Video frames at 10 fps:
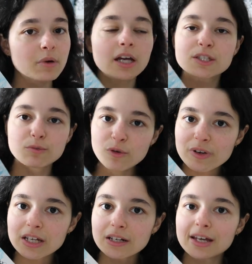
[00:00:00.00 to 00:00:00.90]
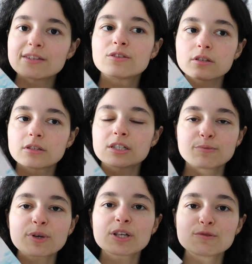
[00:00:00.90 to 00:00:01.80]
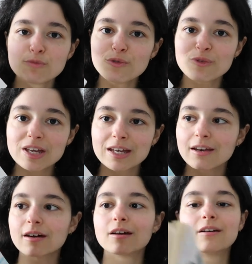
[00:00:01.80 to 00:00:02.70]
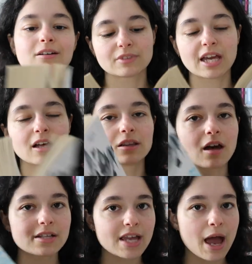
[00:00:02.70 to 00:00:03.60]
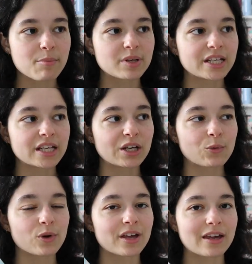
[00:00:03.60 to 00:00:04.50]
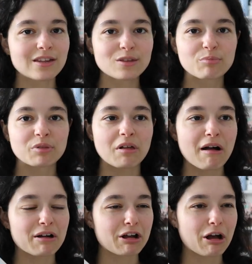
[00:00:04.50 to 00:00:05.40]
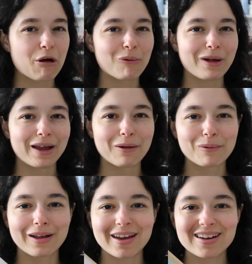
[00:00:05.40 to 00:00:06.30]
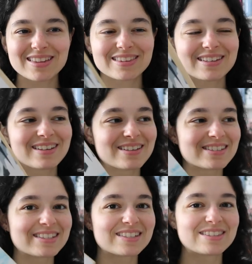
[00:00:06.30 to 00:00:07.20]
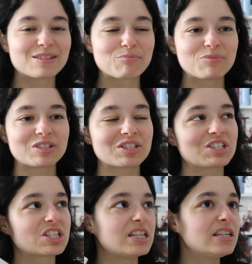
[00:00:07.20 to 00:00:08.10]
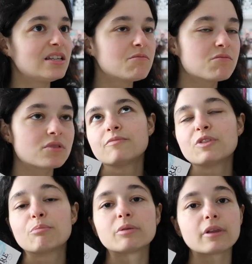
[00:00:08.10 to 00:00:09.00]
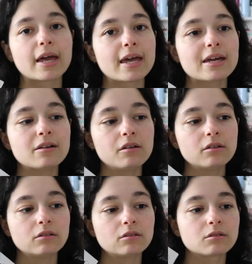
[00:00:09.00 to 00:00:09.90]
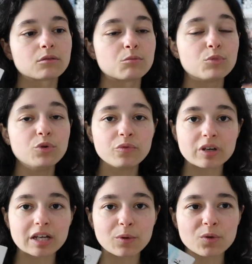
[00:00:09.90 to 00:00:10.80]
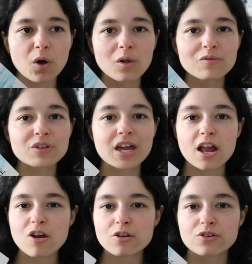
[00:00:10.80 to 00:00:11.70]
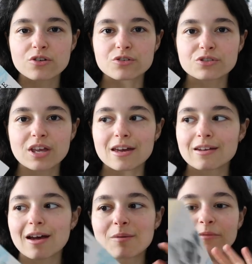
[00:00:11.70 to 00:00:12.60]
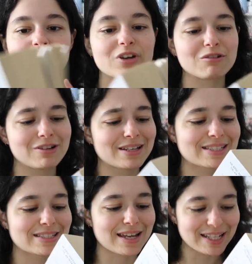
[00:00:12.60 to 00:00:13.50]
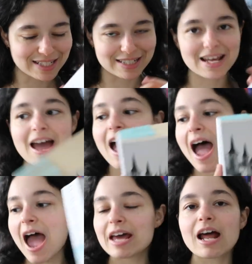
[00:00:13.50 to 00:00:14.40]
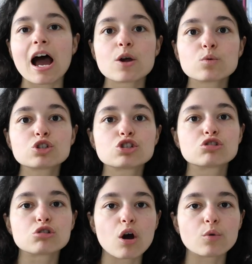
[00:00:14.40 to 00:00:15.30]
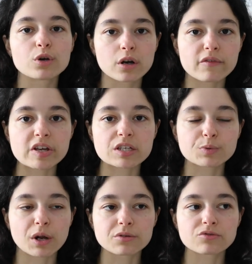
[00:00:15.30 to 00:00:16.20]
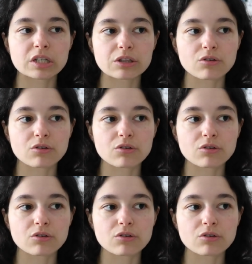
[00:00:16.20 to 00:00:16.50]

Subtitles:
it's moving. This book is moving. Like, a lot is happening. We're getting the plot going. We're getting the scheme, the plan moving with all of the characters, and I'm very excited. And I was so nervous when I was reading